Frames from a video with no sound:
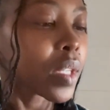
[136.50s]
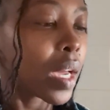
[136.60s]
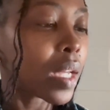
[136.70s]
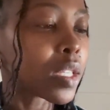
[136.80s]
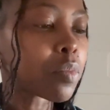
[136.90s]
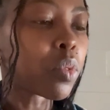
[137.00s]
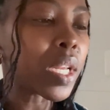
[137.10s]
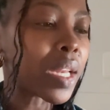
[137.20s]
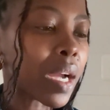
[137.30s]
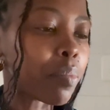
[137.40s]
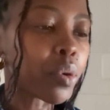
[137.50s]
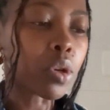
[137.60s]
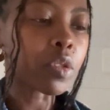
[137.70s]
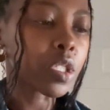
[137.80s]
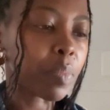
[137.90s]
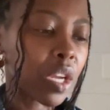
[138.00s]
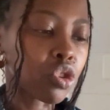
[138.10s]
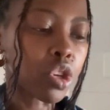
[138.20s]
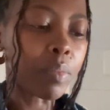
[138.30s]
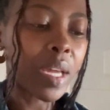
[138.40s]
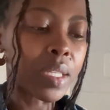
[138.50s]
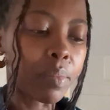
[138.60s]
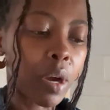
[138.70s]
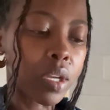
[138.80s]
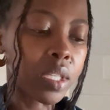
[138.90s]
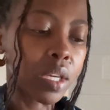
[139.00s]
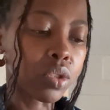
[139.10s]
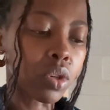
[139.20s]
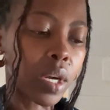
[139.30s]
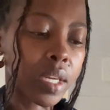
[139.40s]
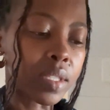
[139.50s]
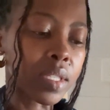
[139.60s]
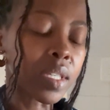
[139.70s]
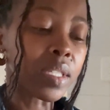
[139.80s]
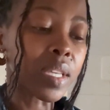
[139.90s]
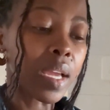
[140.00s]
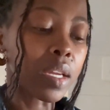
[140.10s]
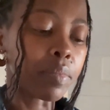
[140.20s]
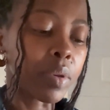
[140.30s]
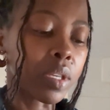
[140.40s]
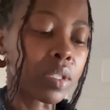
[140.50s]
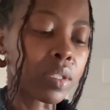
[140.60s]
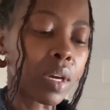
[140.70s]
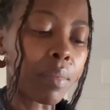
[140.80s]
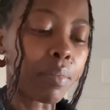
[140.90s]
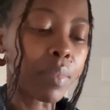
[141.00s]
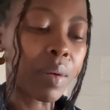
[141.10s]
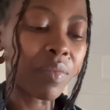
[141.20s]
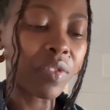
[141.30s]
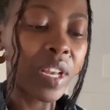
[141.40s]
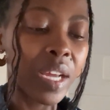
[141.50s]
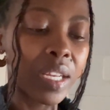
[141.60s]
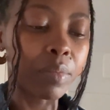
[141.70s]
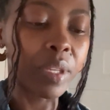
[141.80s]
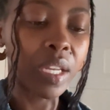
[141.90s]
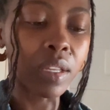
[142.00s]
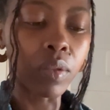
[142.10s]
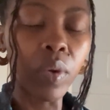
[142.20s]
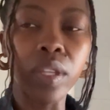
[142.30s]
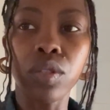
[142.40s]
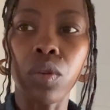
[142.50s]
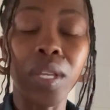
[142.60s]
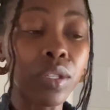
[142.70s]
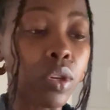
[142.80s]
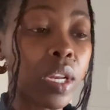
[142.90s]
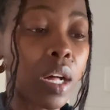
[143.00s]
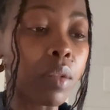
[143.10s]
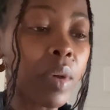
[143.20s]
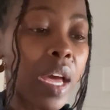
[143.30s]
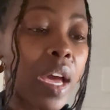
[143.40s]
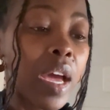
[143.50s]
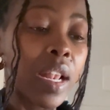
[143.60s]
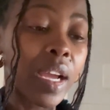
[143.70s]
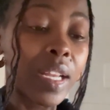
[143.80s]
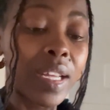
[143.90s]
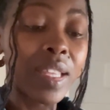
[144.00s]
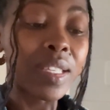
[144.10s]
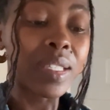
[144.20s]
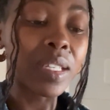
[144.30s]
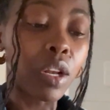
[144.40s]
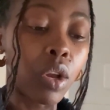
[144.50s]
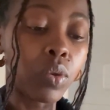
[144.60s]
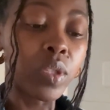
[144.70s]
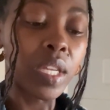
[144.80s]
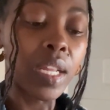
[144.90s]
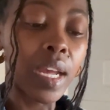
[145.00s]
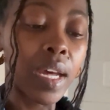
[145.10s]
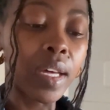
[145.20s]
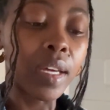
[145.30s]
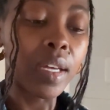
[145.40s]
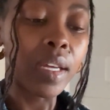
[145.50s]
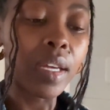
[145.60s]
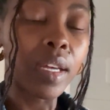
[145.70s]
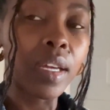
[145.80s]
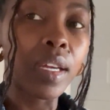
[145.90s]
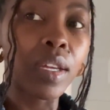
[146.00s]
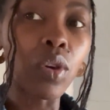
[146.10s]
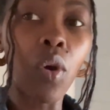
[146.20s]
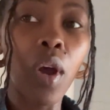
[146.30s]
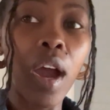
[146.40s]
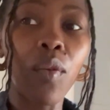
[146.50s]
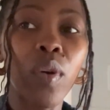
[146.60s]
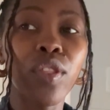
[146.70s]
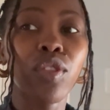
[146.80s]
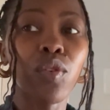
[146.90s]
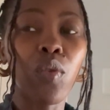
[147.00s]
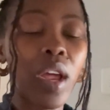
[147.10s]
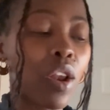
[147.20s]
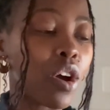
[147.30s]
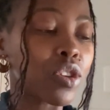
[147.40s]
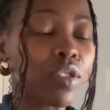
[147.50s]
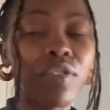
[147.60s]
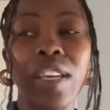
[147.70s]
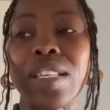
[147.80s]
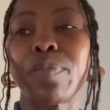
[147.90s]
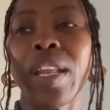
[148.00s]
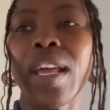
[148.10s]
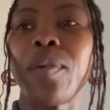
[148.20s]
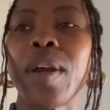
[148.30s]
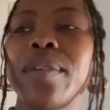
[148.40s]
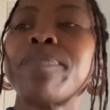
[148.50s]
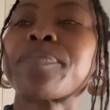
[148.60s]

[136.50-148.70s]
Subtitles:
and it's mainly like a broad spectrum antibiotic, so I can still take it because I'm feeling a little bit under the weather, so that's gonna help. Luckily there's still loads in here. Yo, I went through a lot of these, but anyway.